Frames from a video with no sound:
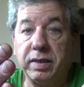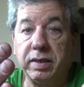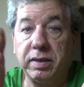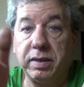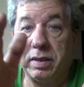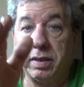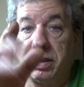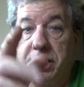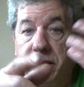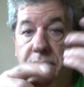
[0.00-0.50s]

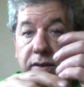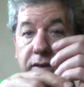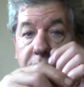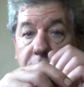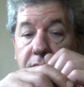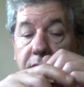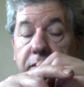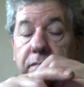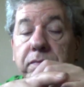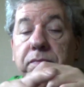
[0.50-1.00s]

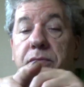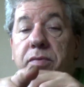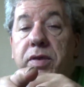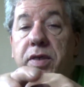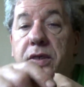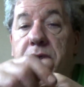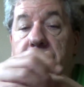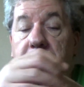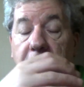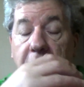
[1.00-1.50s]
the
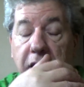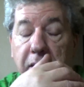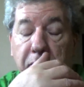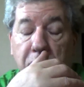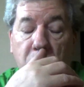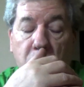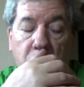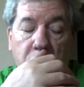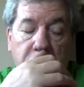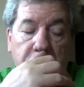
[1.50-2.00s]

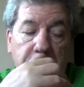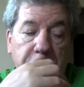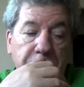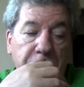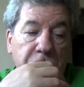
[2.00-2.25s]
camcorder,